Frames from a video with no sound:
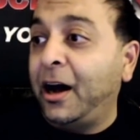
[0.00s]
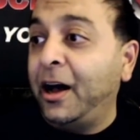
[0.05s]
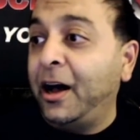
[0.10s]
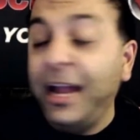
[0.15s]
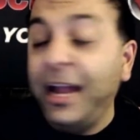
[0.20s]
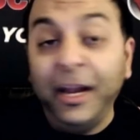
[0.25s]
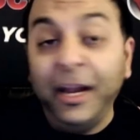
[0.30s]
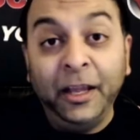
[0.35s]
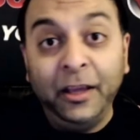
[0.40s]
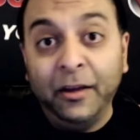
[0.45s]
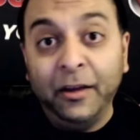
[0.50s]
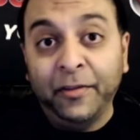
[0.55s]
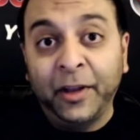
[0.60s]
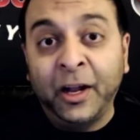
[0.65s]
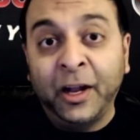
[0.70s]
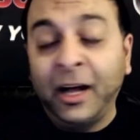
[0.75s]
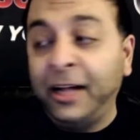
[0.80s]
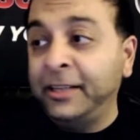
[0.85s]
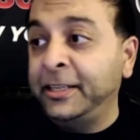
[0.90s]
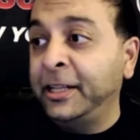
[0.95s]
any of the
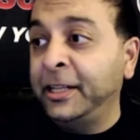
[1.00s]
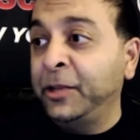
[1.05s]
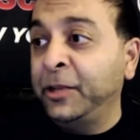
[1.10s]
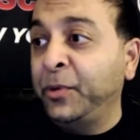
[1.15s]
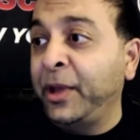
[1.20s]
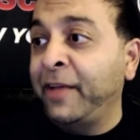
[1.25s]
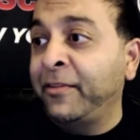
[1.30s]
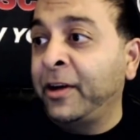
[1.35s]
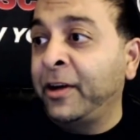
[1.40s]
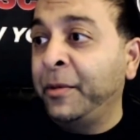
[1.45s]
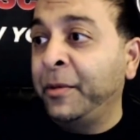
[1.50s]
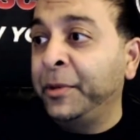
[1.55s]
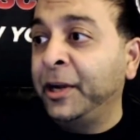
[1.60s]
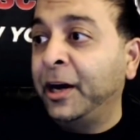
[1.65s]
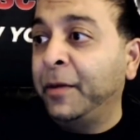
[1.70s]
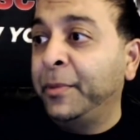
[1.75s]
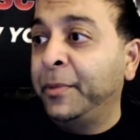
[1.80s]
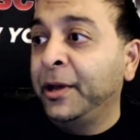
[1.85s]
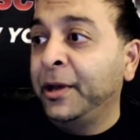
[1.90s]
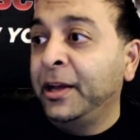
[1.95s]
content that we have coming
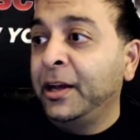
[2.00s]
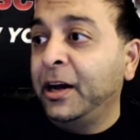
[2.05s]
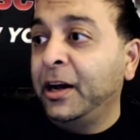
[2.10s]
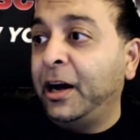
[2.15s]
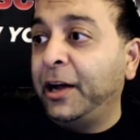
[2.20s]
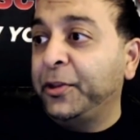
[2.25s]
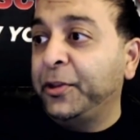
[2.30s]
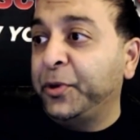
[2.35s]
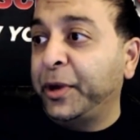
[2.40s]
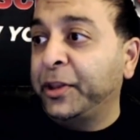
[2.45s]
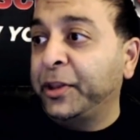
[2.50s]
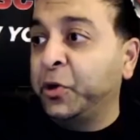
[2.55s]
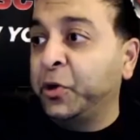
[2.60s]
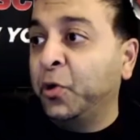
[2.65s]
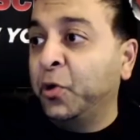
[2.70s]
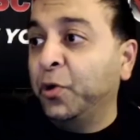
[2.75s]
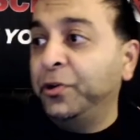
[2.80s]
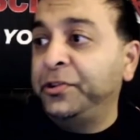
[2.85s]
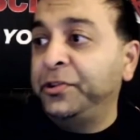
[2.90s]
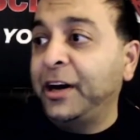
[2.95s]
up throughout the
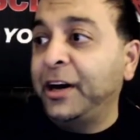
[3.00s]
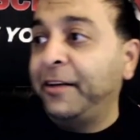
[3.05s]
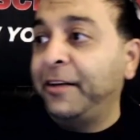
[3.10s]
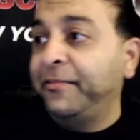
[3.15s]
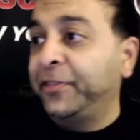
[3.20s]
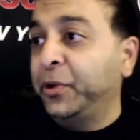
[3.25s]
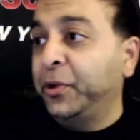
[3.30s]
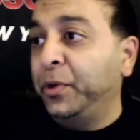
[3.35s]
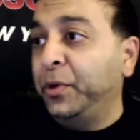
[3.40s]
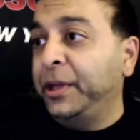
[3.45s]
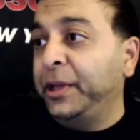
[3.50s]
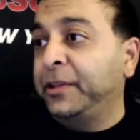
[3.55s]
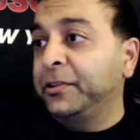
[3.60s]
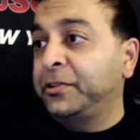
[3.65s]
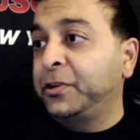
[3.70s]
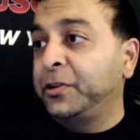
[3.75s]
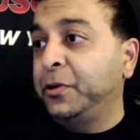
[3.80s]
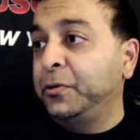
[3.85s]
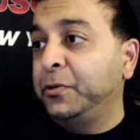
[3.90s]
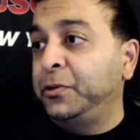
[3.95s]
course of the week. Let's
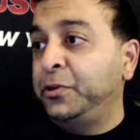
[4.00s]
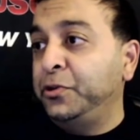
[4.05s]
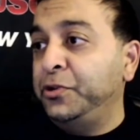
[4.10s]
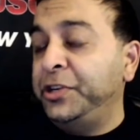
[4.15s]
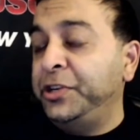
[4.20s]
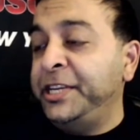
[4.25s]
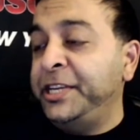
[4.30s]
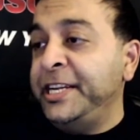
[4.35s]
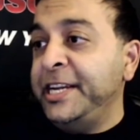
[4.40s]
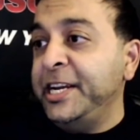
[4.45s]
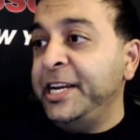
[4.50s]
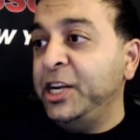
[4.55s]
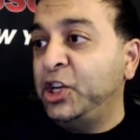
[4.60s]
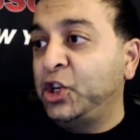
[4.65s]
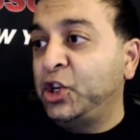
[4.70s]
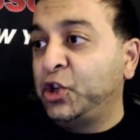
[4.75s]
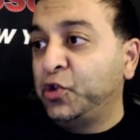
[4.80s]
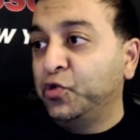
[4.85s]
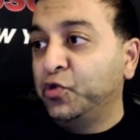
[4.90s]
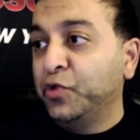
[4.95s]
go to D.
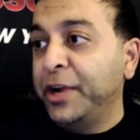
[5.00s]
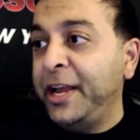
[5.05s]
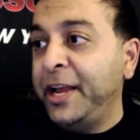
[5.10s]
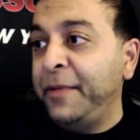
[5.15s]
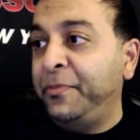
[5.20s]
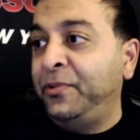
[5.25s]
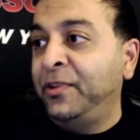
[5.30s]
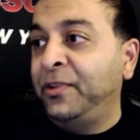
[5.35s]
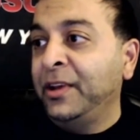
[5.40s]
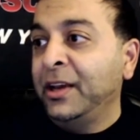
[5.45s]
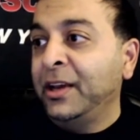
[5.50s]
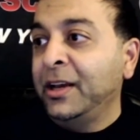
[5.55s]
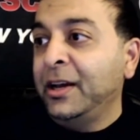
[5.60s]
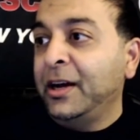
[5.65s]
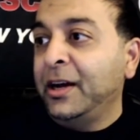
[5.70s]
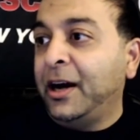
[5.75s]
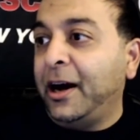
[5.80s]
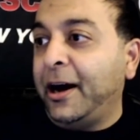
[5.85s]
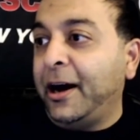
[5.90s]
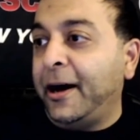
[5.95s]
Shribs.
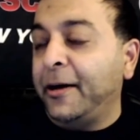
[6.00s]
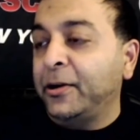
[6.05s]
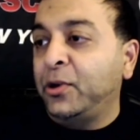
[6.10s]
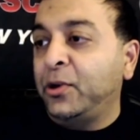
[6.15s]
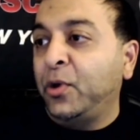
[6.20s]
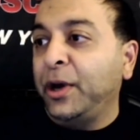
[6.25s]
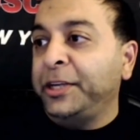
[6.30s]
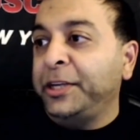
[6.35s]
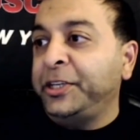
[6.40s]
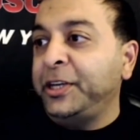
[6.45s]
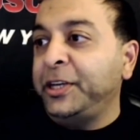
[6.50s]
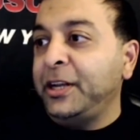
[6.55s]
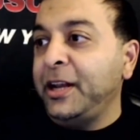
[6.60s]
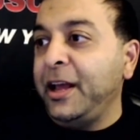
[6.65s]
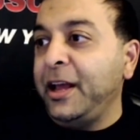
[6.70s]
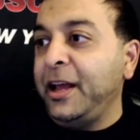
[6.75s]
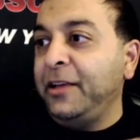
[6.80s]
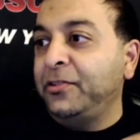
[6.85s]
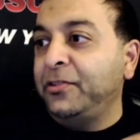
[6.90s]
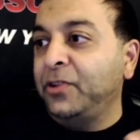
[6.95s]
Question
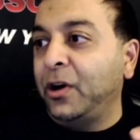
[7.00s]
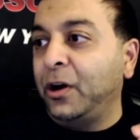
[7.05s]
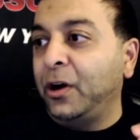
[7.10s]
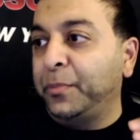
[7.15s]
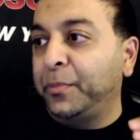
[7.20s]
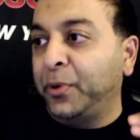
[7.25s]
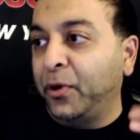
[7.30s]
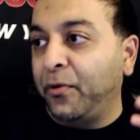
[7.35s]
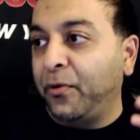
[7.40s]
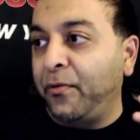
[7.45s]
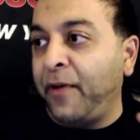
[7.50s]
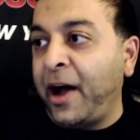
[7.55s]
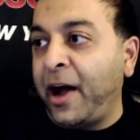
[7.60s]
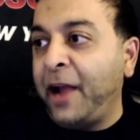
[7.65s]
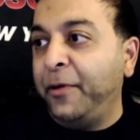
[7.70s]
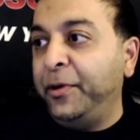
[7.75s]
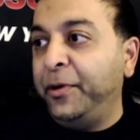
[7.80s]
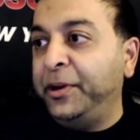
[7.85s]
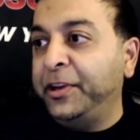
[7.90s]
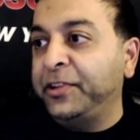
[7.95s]
is on
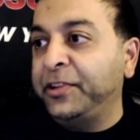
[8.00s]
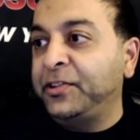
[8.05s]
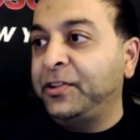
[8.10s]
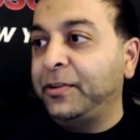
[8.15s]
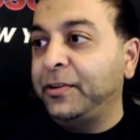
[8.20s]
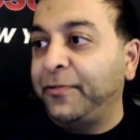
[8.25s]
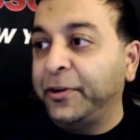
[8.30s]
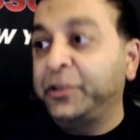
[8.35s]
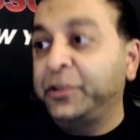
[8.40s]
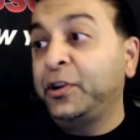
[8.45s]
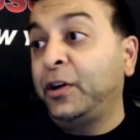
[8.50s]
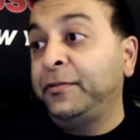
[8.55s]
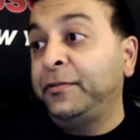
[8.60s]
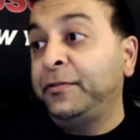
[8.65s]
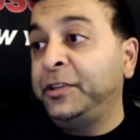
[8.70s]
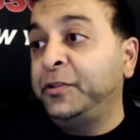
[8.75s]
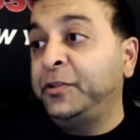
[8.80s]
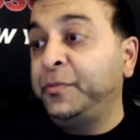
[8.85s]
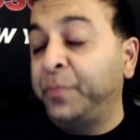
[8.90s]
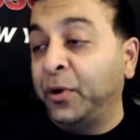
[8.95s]
Proviron. First off,
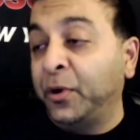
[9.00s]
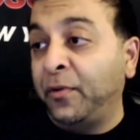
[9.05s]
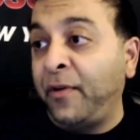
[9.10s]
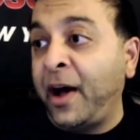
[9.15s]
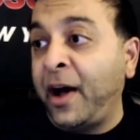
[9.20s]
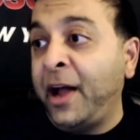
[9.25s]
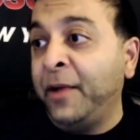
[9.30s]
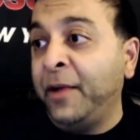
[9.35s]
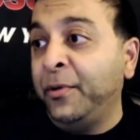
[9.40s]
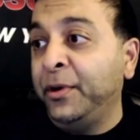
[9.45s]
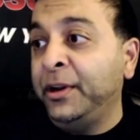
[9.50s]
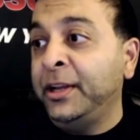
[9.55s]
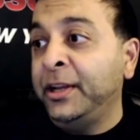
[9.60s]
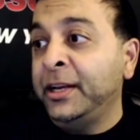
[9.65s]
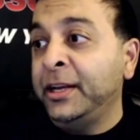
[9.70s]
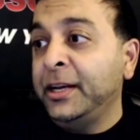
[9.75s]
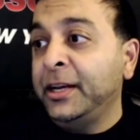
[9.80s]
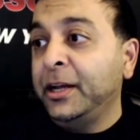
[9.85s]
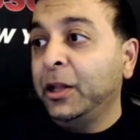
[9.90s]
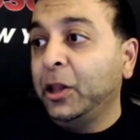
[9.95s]
does Proviron
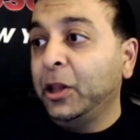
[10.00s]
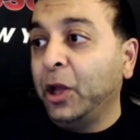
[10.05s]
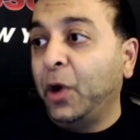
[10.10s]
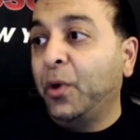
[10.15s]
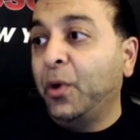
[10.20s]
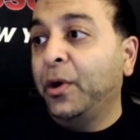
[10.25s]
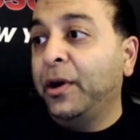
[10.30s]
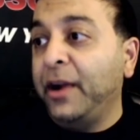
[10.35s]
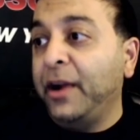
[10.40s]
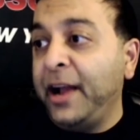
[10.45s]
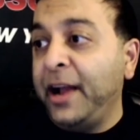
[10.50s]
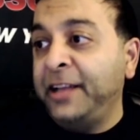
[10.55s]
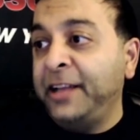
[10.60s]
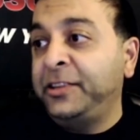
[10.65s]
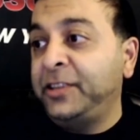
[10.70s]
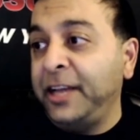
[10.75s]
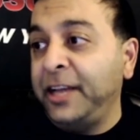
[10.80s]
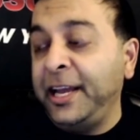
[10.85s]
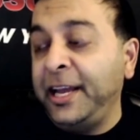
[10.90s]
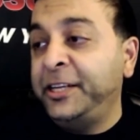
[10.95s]
lower
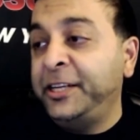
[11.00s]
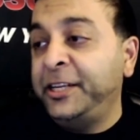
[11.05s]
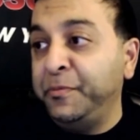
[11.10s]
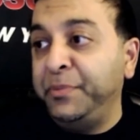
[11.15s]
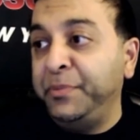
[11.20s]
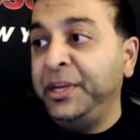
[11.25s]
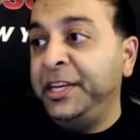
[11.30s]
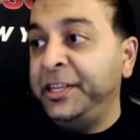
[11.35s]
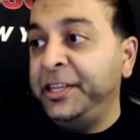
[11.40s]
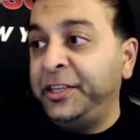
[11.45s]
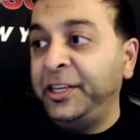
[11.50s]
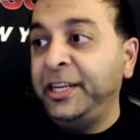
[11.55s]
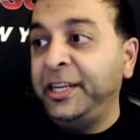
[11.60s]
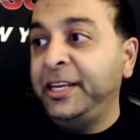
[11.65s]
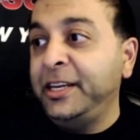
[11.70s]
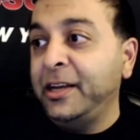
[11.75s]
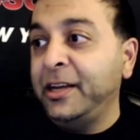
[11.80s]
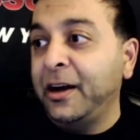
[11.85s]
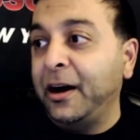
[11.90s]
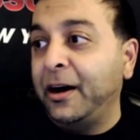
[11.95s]

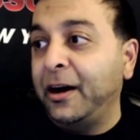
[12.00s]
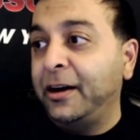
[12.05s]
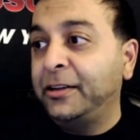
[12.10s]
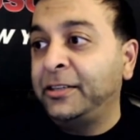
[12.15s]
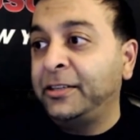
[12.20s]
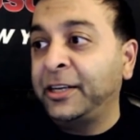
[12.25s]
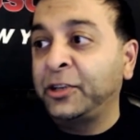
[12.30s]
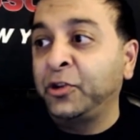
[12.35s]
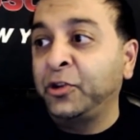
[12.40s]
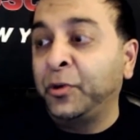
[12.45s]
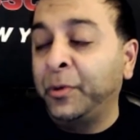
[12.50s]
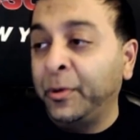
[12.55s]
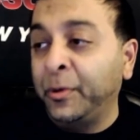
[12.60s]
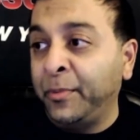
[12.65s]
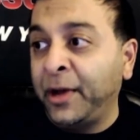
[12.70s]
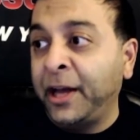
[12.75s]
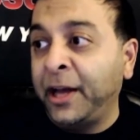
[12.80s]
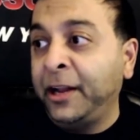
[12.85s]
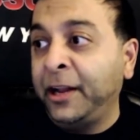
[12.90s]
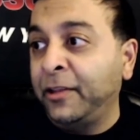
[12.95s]
SHBG, sex hormone
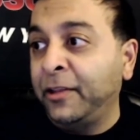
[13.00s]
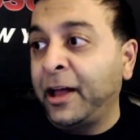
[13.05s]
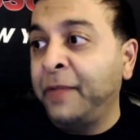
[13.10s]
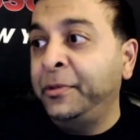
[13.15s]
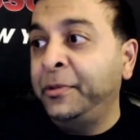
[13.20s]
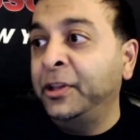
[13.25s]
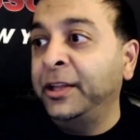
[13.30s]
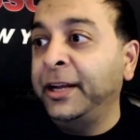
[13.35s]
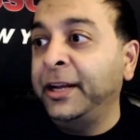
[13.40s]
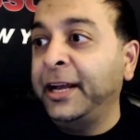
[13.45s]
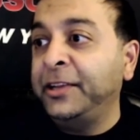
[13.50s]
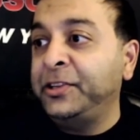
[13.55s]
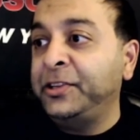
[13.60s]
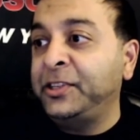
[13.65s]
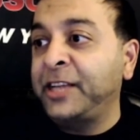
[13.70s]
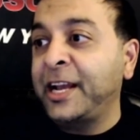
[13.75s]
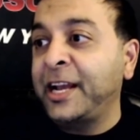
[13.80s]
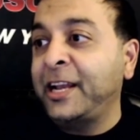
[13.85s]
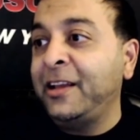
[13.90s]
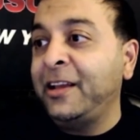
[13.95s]
binding globulin? And
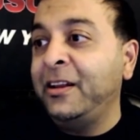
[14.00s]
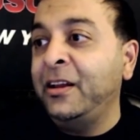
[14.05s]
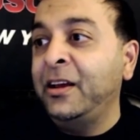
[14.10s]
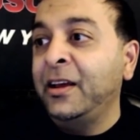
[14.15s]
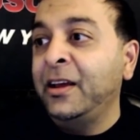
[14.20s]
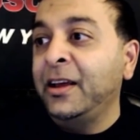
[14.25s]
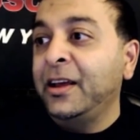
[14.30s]
second,